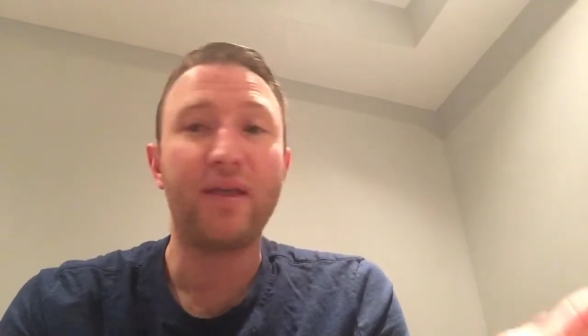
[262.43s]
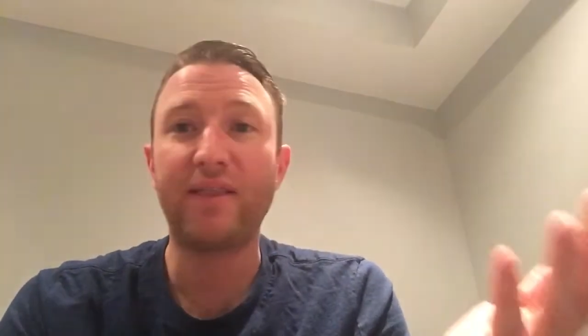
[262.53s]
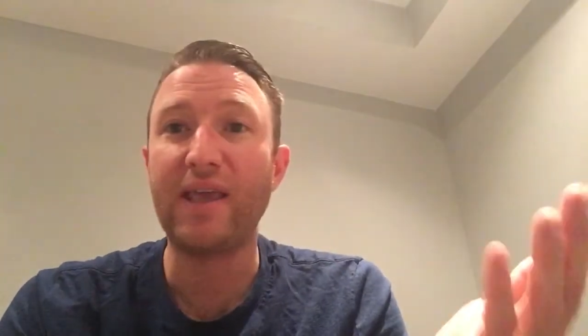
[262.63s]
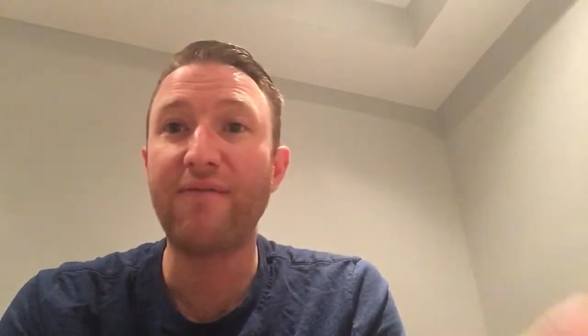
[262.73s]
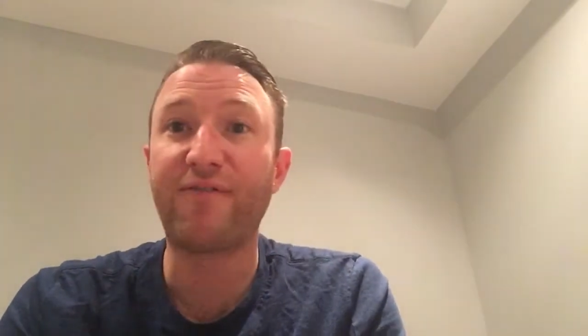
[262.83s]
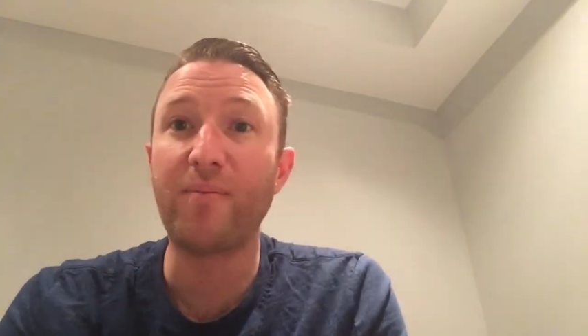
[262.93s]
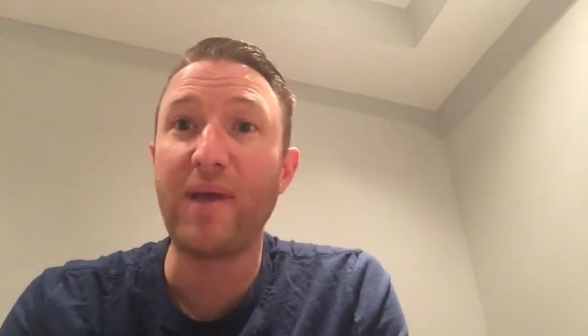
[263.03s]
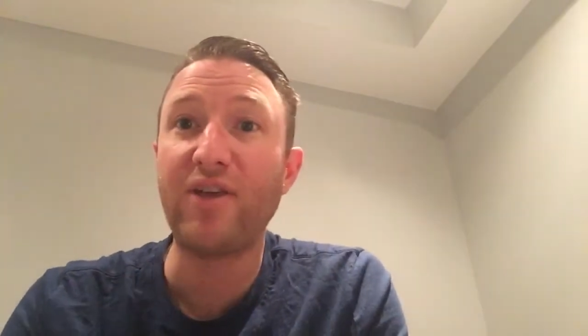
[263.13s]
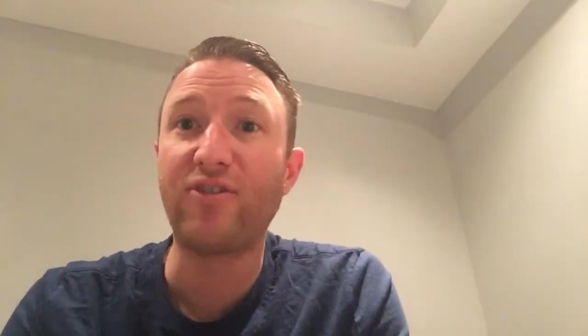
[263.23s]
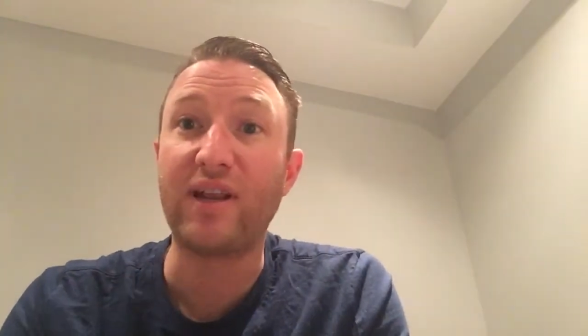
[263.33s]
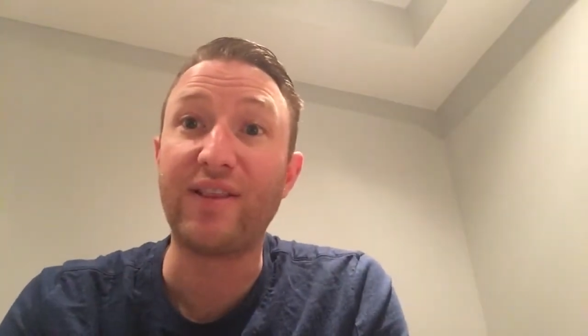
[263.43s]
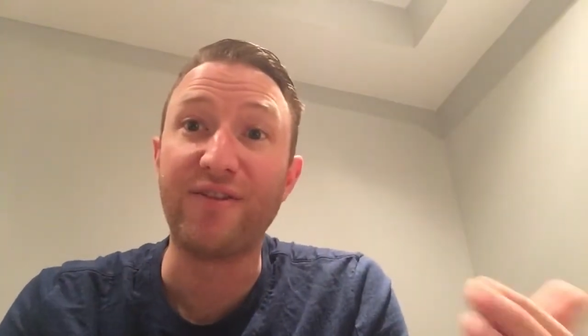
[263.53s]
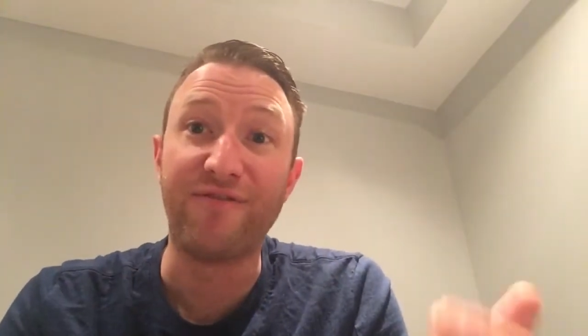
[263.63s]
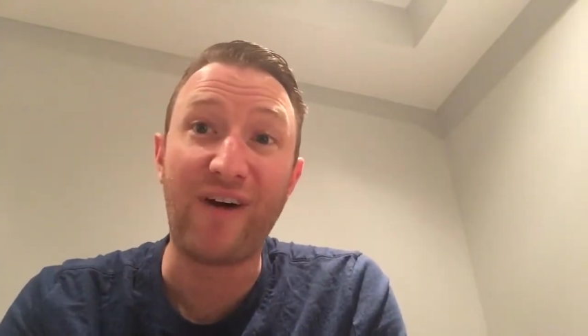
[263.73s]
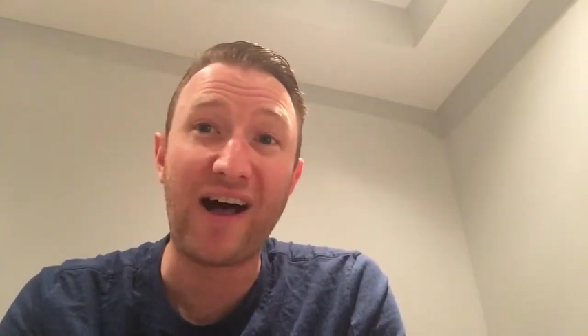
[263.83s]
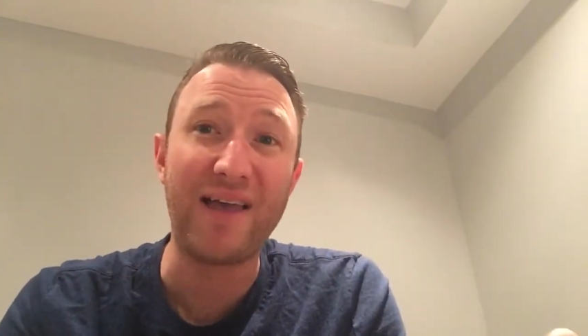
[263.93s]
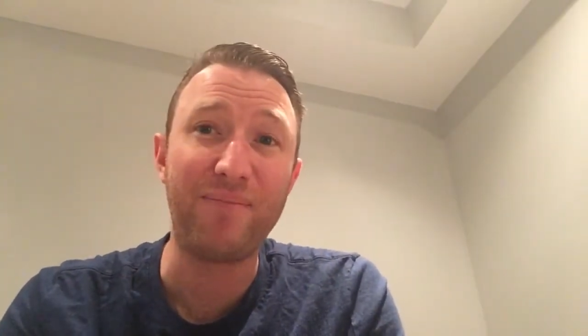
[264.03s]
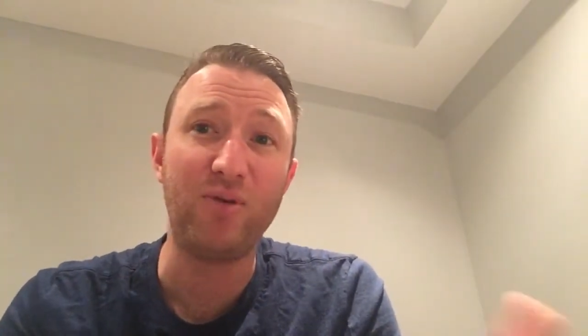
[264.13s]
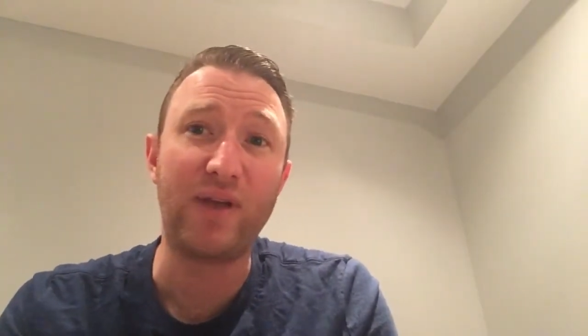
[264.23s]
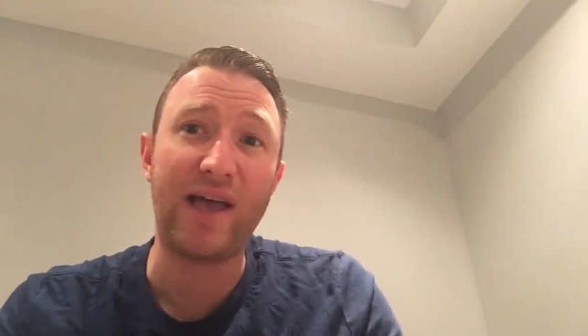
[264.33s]
the information and the
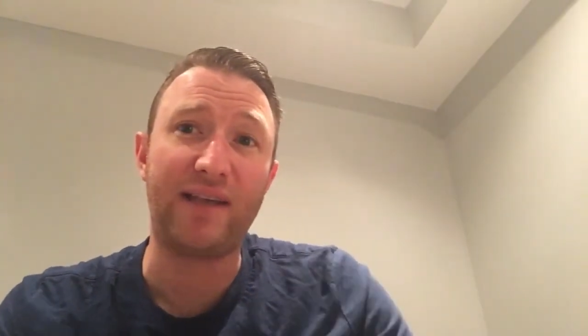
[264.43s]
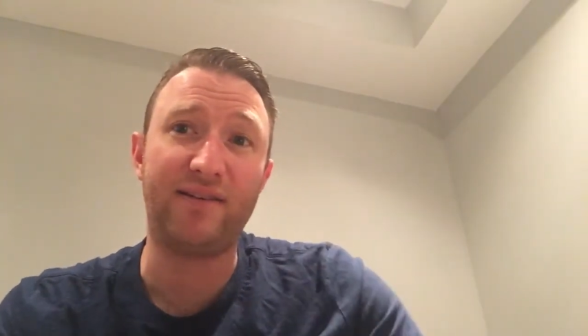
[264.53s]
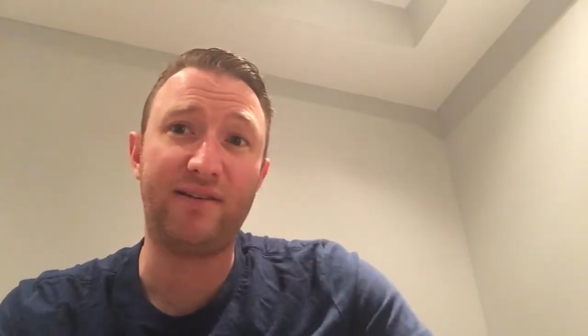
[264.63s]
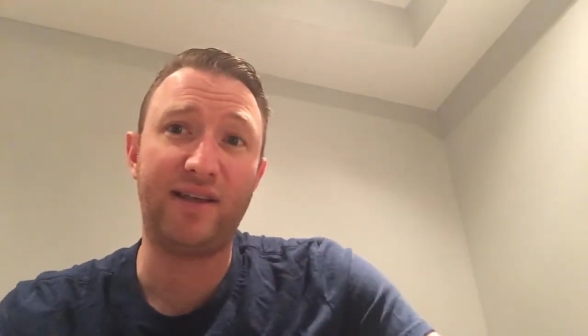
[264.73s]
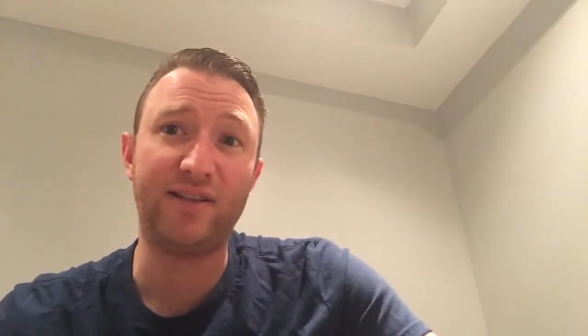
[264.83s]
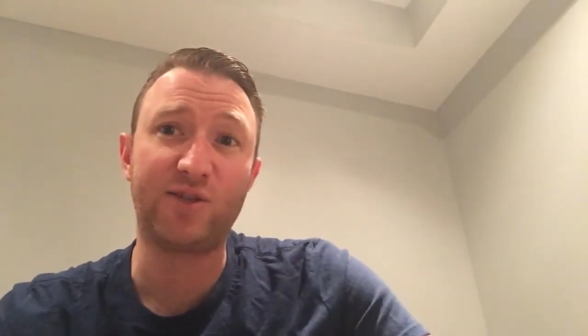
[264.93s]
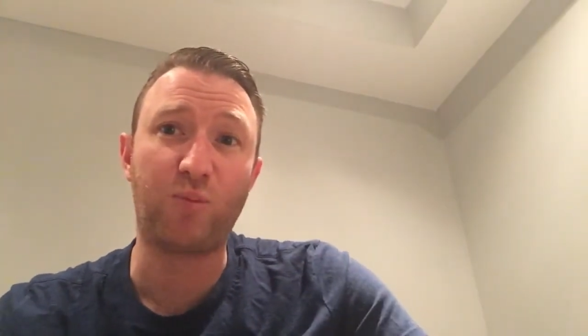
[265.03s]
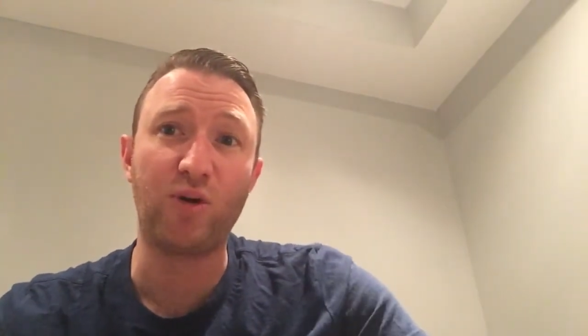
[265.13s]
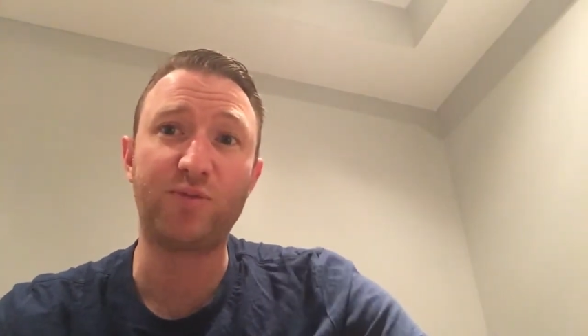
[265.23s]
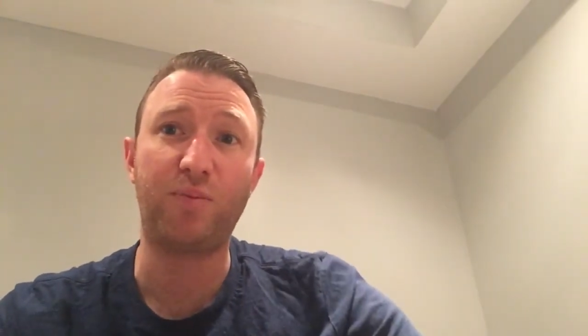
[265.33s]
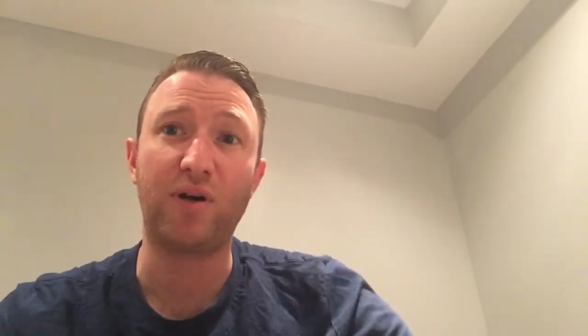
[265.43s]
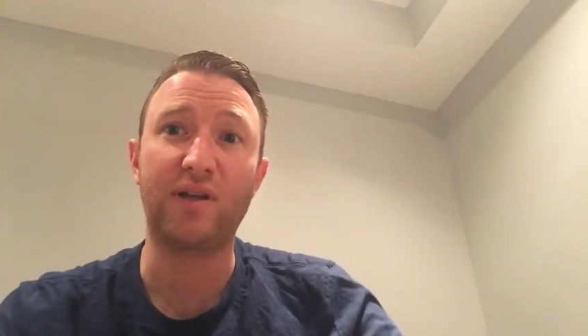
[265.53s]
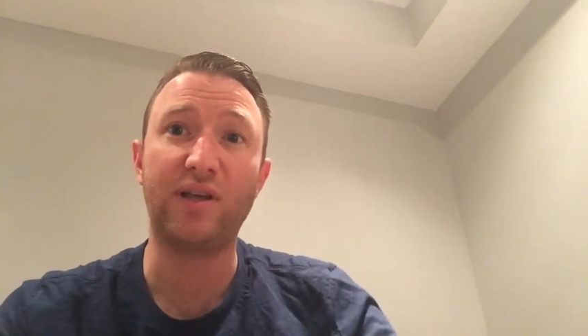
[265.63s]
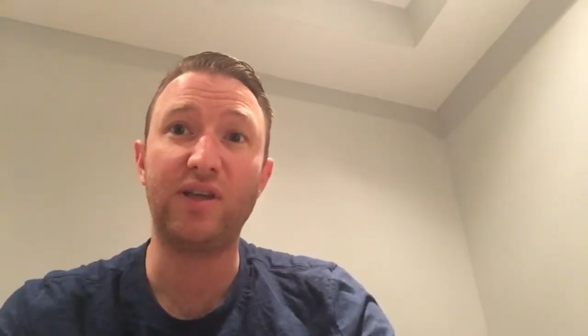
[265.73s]
vibe you get in the sports book,